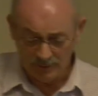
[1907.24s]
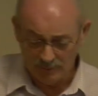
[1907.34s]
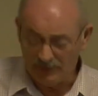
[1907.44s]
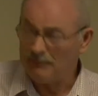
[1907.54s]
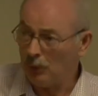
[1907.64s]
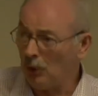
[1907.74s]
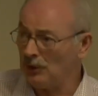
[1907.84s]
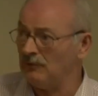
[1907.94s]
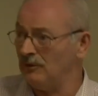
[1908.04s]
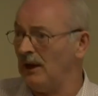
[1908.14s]
be born
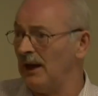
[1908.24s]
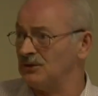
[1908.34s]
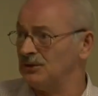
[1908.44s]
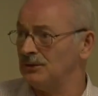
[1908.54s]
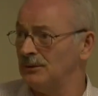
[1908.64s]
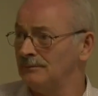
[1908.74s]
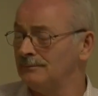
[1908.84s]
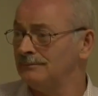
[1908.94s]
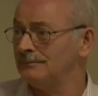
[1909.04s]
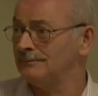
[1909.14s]
of the flesh?
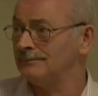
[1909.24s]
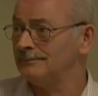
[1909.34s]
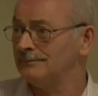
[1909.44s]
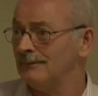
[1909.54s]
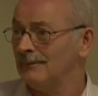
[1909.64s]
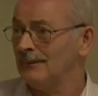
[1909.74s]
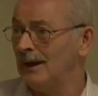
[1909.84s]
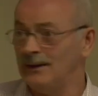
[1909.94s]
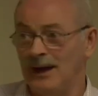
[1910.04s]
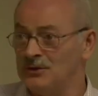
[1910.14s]

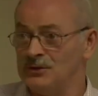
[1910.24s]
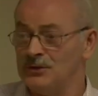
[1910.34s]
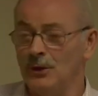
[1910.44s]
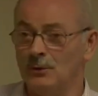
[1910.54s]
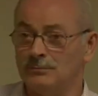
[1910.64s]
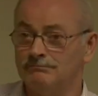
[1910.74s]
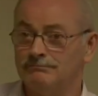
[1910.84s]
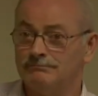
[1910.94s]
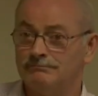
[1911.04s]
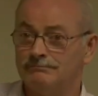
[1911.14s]
And the answer is no.
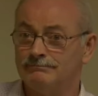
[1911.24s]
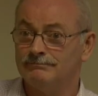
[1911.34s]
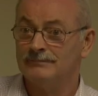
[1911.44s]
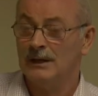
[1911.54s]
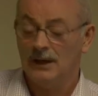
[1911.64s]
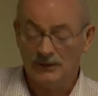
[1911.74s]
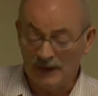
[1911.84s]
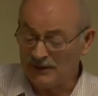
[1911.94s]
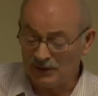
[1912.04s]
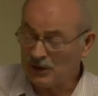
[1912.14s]

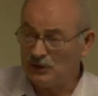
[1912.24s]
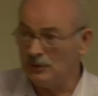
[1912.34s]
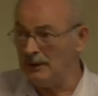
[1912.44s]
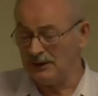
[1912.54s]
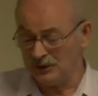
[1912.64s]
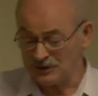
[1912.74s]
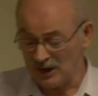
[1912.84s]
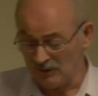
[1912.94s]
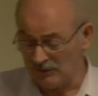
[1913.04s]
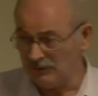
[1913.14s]
Neither can you make
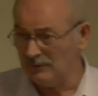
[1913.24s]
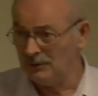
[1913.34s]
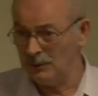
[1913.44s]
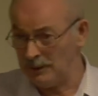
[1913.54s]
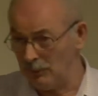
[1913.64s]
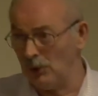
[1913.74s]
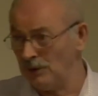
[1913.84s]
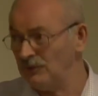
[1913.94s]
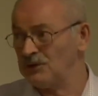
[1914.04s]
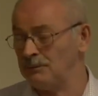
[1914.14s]
yourself to be born
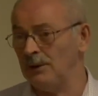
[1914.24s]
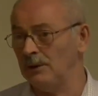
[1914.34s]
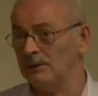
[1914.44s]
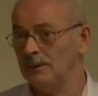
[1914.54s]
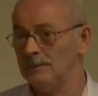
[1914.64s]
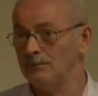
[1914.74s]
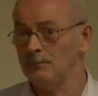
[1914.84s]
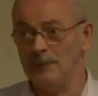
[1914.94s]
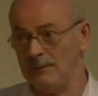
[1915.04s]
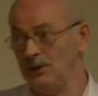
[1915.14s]
of the spirit
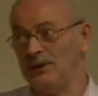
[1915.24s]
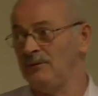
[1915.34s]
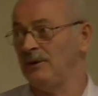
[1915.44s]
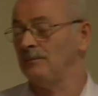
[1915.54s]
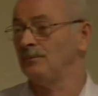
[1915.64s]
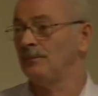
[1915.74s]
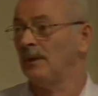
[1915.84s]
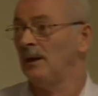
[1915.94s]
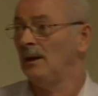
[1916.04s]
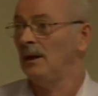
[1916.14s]
by believing.
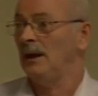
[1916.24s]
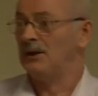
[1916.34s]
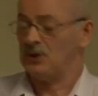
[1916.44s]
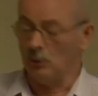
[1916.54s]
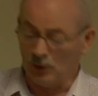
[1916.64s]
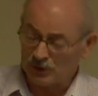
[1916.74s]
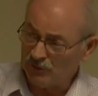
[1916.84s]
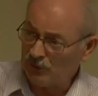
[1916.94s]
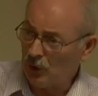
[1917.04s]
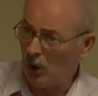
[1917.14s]
It's a work
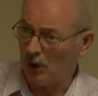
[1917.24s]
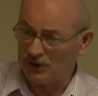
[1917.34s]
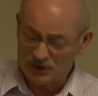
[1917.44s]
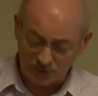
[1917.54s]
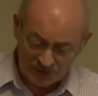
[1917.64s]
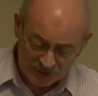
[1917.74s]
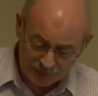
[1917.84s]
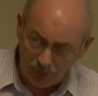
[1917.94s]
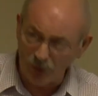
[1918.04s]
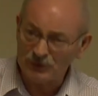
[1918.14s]
of God. It's a
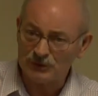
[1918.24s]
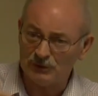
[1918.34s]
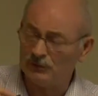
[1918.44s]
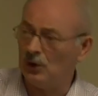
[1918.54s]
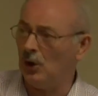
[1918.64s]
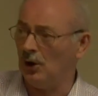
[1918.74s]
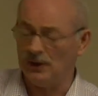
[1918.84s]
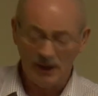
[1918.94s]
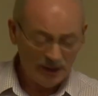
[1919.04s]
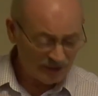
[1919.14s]
response of God.
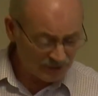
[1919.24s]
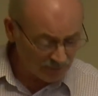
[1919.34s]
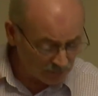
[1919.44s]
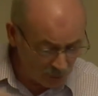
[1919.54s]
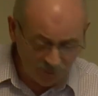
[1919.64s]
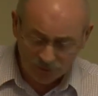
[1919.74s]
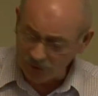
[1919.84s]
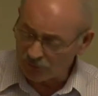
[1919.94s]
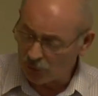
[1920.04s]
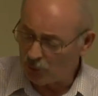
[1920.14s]
It's the moving
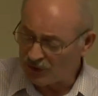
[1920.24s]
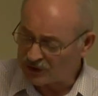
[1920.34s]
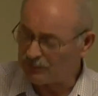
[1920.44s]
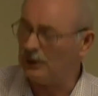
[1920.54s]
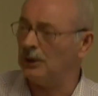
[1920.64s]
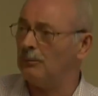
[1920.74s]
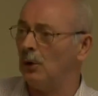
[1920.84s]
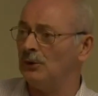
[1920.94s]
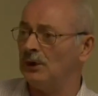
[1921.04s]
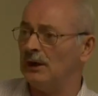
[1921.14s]
of the Holy Spirit
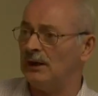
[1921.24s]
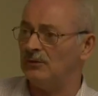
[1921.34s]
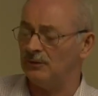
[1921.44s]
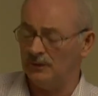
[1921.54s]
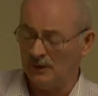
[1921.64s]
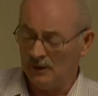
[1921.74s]
upon the life